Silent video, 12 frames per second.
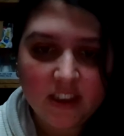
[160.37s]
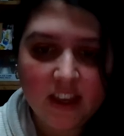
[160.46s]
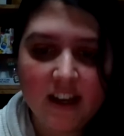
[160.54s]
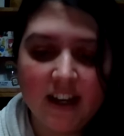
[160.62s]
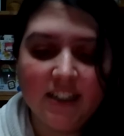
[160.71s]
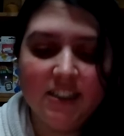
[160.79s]

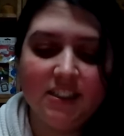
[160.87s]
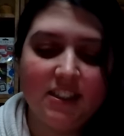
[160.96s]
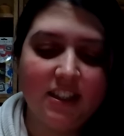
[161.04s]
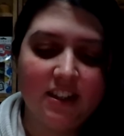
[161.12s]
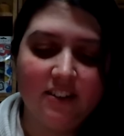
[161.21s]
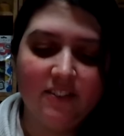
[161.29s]
I just
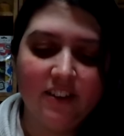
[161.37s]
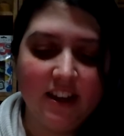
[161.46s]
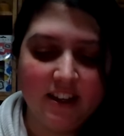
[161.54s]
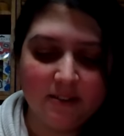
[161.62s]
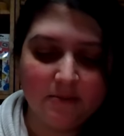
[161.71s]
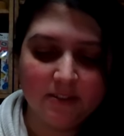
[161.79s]
love
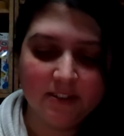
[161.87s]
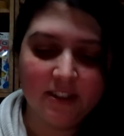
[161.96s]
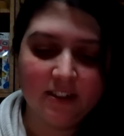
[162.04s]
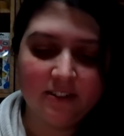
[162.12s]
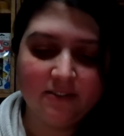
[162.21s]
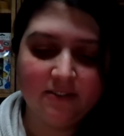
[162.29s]
animals.
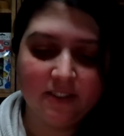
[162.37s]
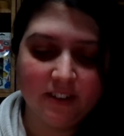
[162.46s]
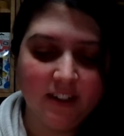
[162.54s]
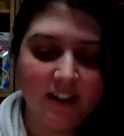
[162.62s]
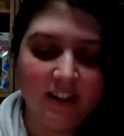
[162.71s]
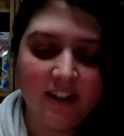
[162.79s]
They are
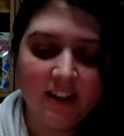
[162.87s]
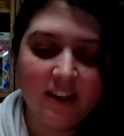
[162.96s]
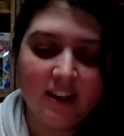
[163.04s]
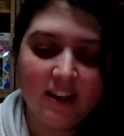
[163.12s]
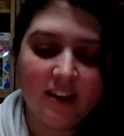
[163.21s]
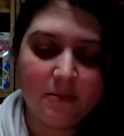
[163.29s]
funny.
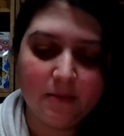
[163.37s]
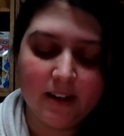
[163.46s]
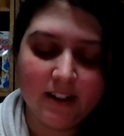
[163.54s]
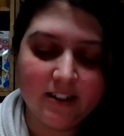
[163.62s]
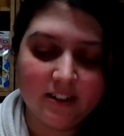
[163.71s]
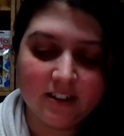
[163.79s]

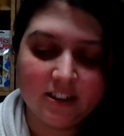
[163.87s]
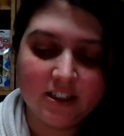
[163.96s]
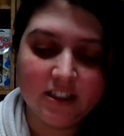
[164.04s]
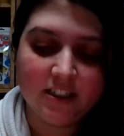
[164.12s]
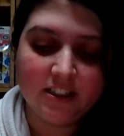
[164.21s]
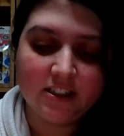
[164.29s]
My dog,
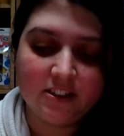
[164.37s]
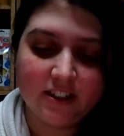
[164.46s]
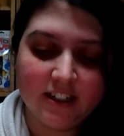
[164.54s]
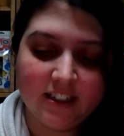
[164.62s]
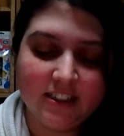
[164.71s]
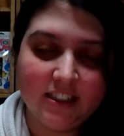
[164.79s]
she's
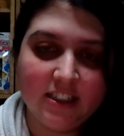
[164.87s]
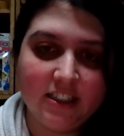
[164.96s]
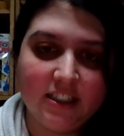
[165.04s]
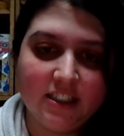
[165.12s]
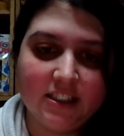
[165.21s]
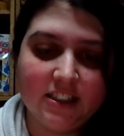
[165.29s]
crazy.
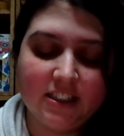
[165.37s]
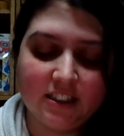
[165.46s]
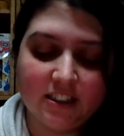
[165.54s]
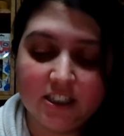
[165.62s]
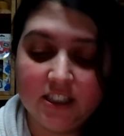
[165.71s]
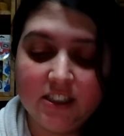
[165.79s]

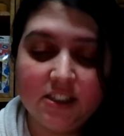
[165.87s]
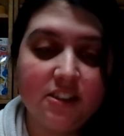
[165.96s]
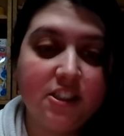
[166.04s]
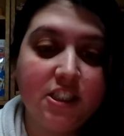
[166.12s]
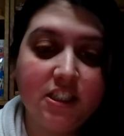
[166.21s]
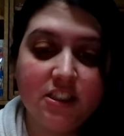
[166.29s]

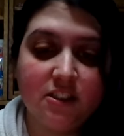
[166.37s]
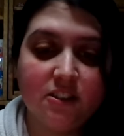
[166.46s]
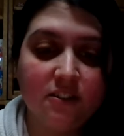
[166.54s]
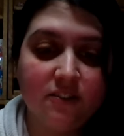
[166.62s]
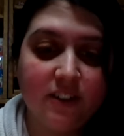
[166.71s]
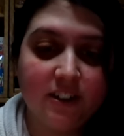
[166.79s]
She's
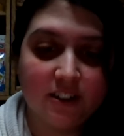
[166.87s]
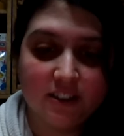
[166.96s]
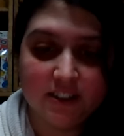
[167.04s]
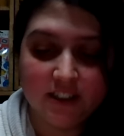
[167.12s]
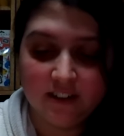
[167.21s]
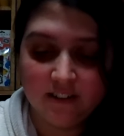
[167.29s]
goofy
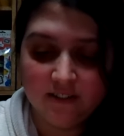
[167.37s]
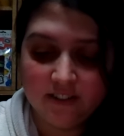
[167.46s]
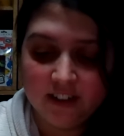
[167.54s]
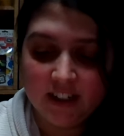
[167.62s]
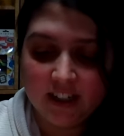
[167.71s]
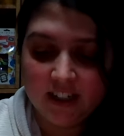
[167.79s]
herself.
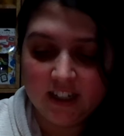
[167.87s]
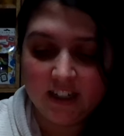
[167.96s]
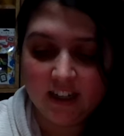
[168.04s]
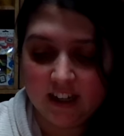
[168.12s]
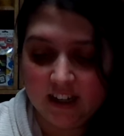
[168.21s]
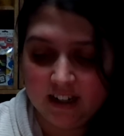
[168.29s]

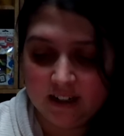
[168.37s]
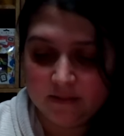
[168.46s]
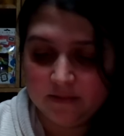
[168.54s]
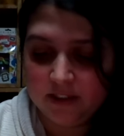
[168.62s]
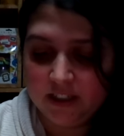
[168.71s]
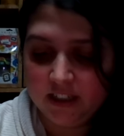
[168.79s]

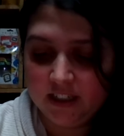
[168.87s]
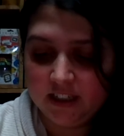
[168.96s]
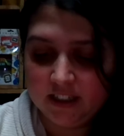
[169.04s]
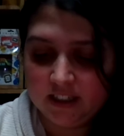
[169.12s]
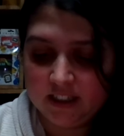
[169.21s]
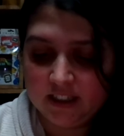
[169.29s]
She
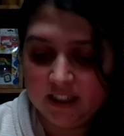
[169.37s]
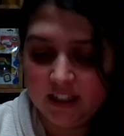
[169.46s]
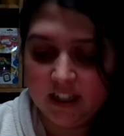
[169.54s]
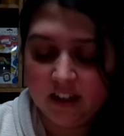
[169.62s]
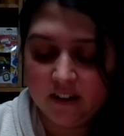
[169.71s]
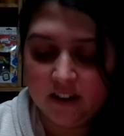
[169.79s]
does.
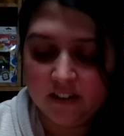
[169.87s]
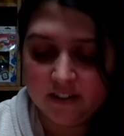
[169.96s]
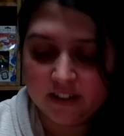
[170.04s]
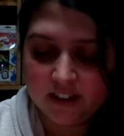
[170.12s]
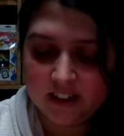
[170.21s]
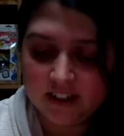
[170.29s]
Oh, I
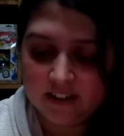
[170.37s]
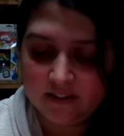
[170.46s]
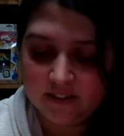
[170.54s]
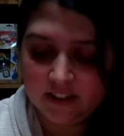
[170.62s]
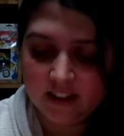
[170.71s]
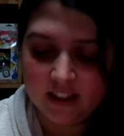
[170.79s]
forgot
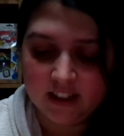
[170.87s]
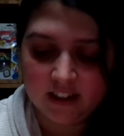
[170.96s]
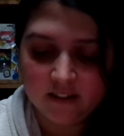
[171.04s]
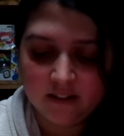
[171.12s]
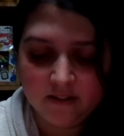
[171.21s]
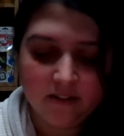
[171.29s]
one thing.
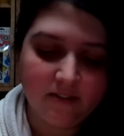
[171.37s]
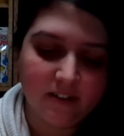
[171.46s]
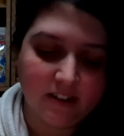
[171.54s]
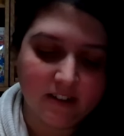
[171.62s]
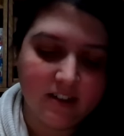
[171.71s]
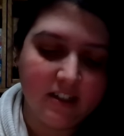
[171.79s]
Oh,
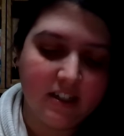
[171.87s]
well.